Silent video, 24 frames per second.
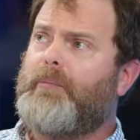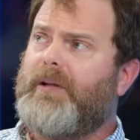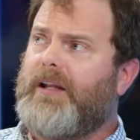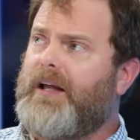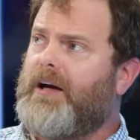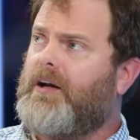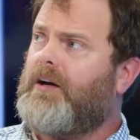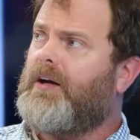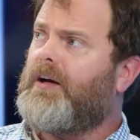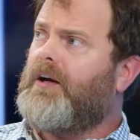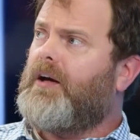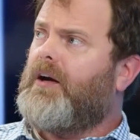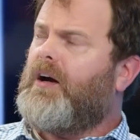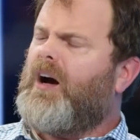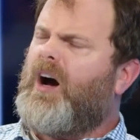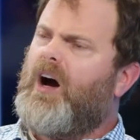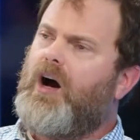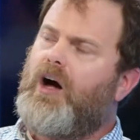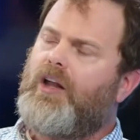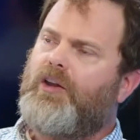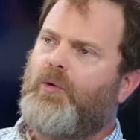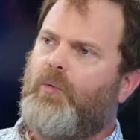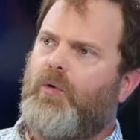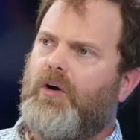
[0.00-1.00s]
and be like,
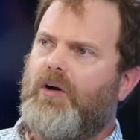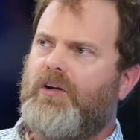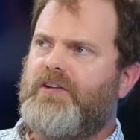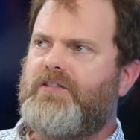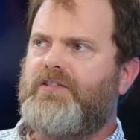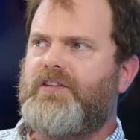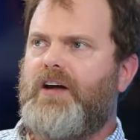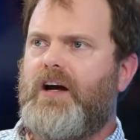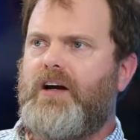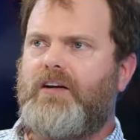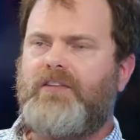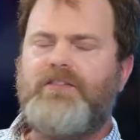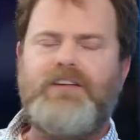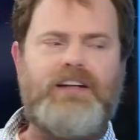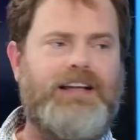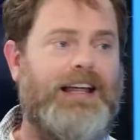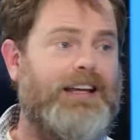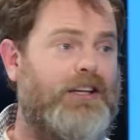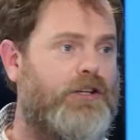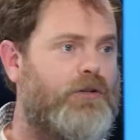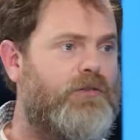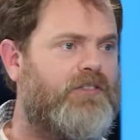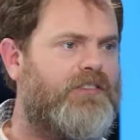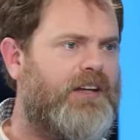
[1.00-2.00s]
oh, the world sucks, and
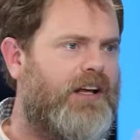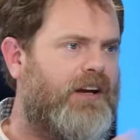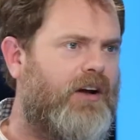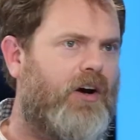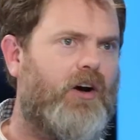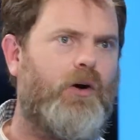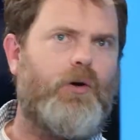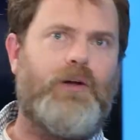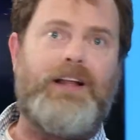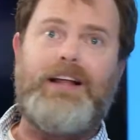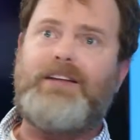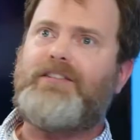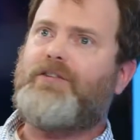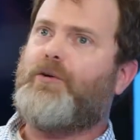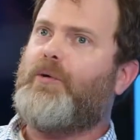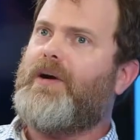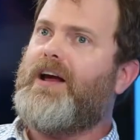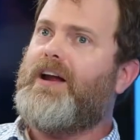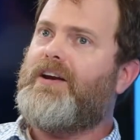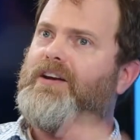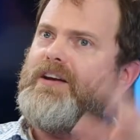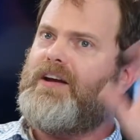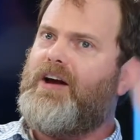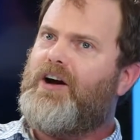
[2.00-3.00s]
like you said, oh, that's
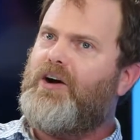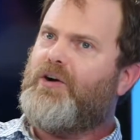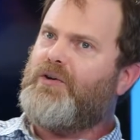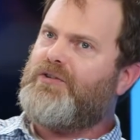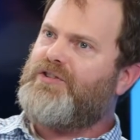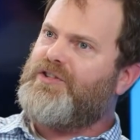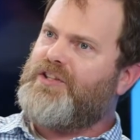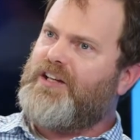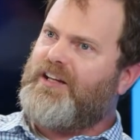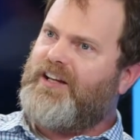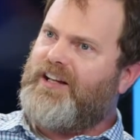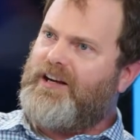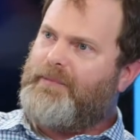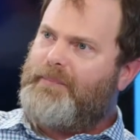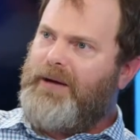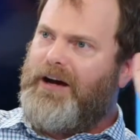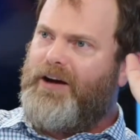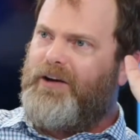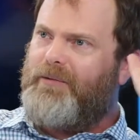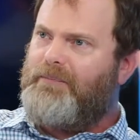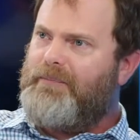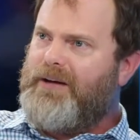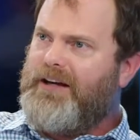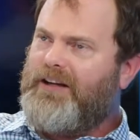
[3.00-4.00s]
grandiose, thinking
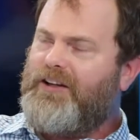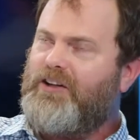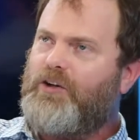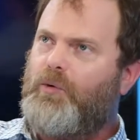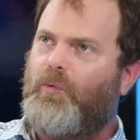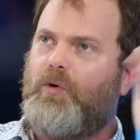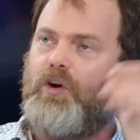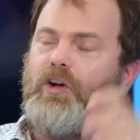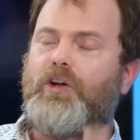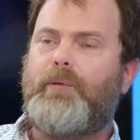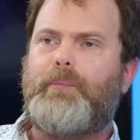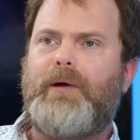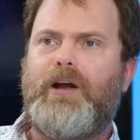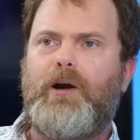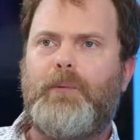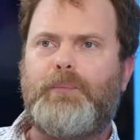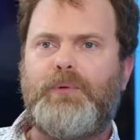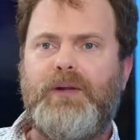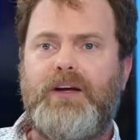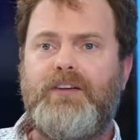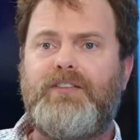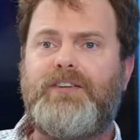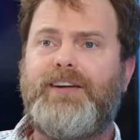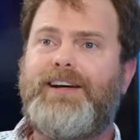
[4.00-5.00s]
about making the world a better
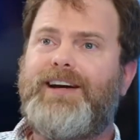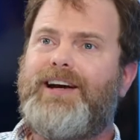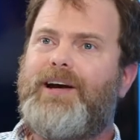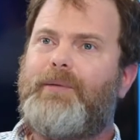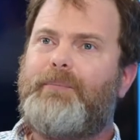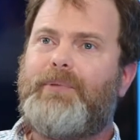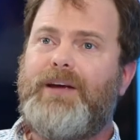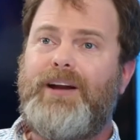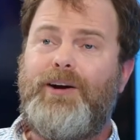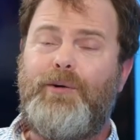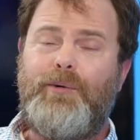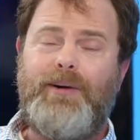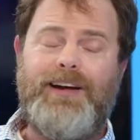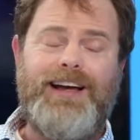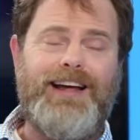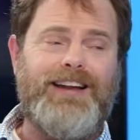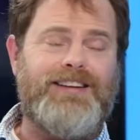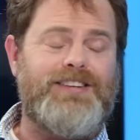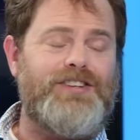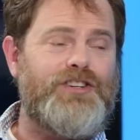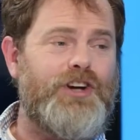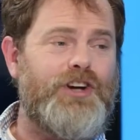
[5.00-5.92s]
place. But you know, we gotta